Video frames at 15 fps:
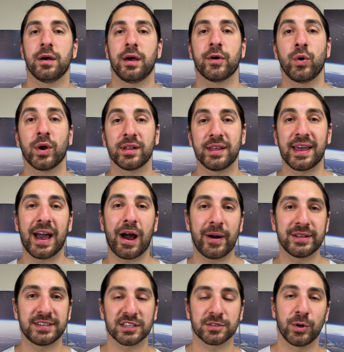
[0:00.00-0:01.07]
And quickly, how I
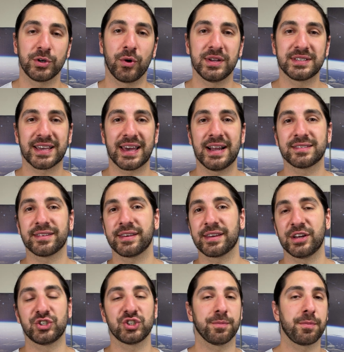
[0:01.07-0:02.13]
test my noise cancelling,
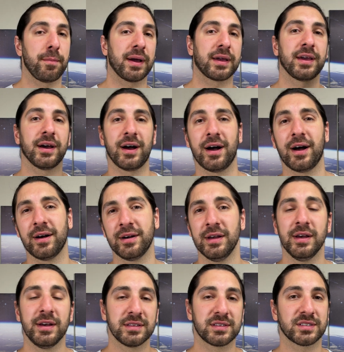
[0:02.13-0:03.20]
I jump in my car,
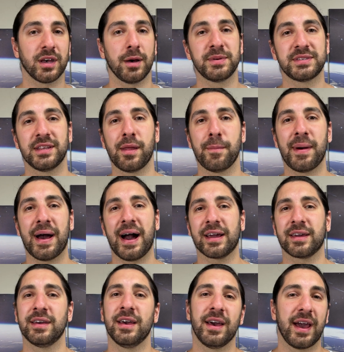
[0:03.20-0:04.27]
sub is in the
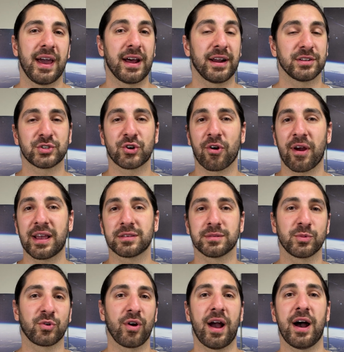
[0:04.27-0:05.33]
back, and I just crank some
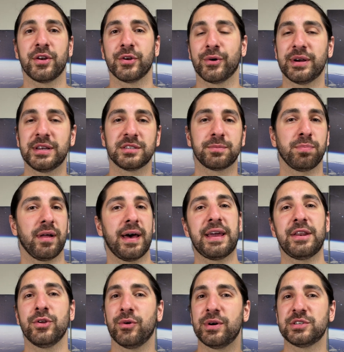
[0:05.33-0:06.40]
crowd noise,
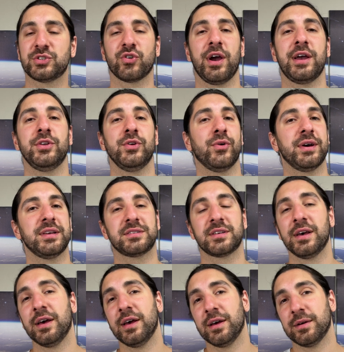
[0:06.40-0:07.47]
plane noise, train noise,
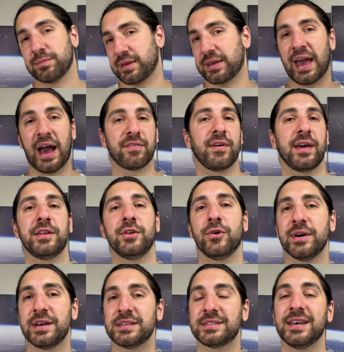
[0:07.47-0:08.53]
cafe
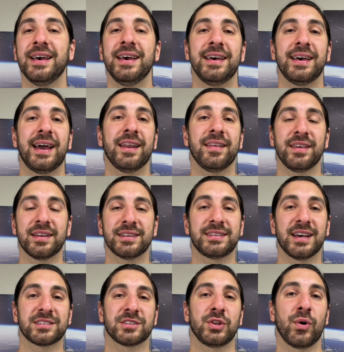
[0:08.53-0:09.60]
noise, anything to
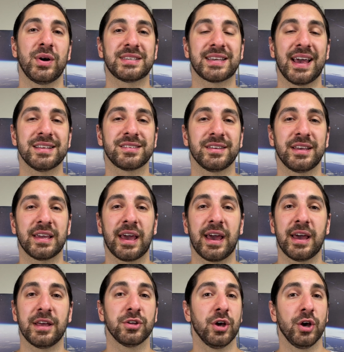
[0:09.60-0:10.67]
test the noise cancelling.
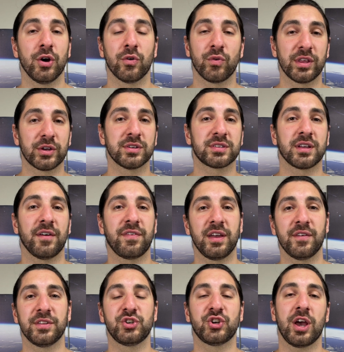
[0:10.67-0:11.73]
And really good stuff here
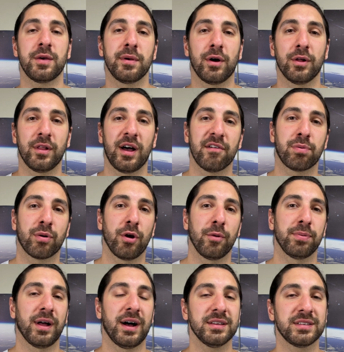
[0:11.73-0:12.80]
for the JBL Live Pro
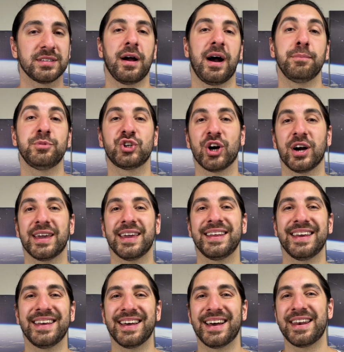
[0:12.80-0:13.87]
Plus. I'm chucking it
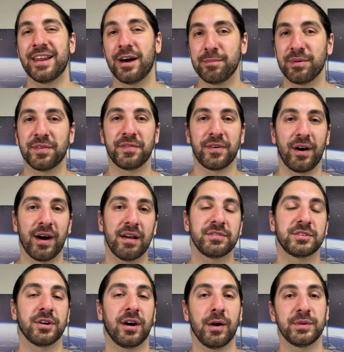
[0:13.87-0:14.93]
in at number 5,
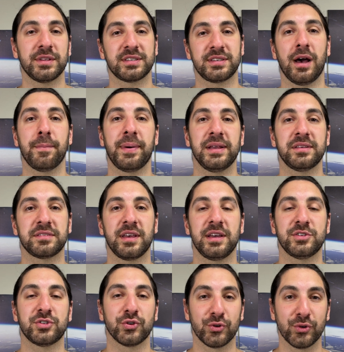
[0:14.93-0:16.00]
tied with the SoundPEATS
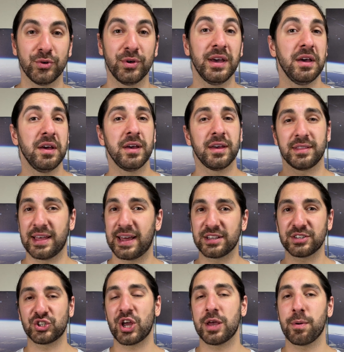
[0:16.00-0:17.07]
T2. That is
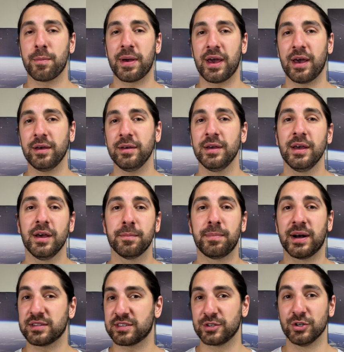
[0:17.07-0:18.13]
a cheaper pair,
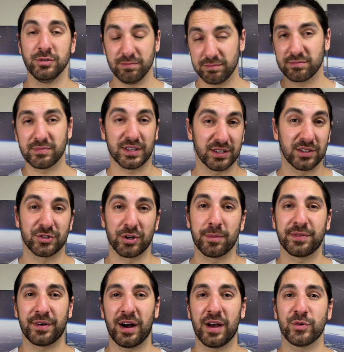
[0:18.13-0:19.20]
but still, it's in the top
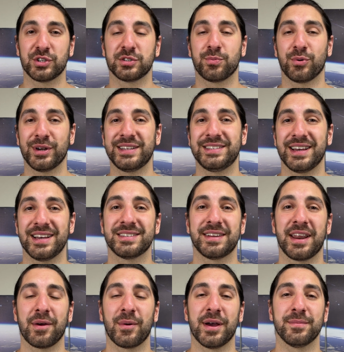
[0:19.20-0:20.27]
5, which is pretty decent
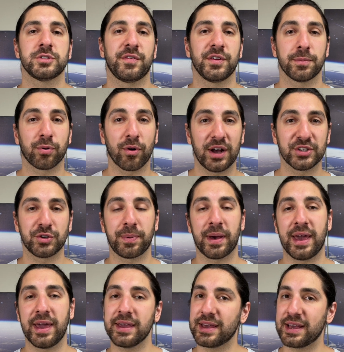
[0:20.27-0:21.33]
anyway. So for the price you're
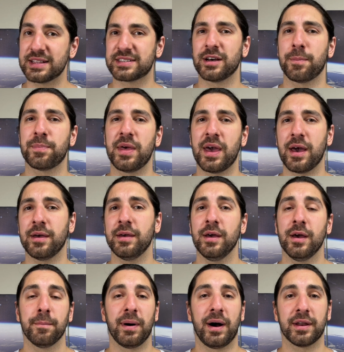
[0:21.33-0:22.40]
paying, it's up there,
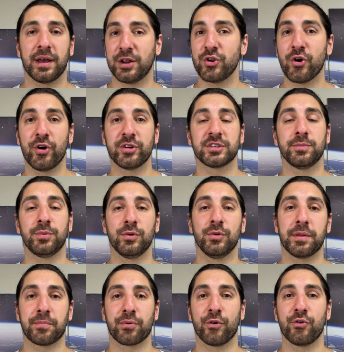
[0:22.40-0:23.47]
but a noticeable
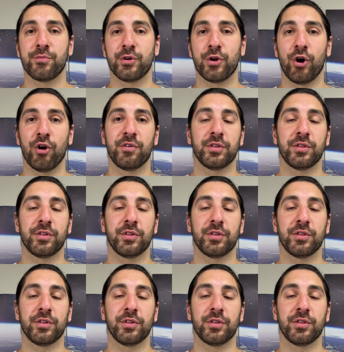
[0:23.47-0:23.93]
improvement over